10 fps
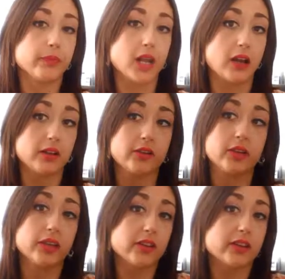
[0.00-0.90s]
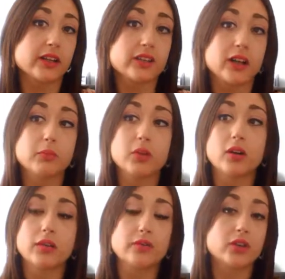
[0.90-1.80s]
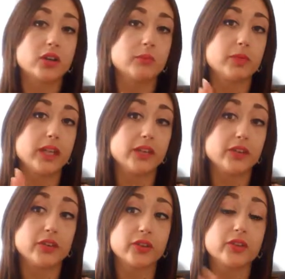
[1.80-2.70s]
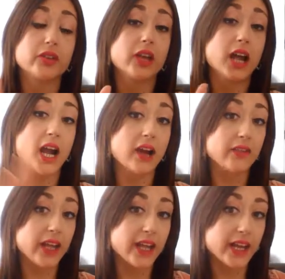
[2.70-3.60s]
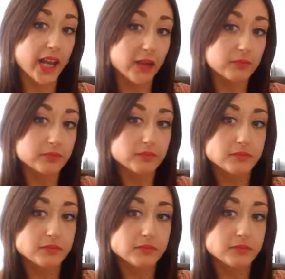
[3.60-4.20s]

Now, so this is an example of a verb that uses avere.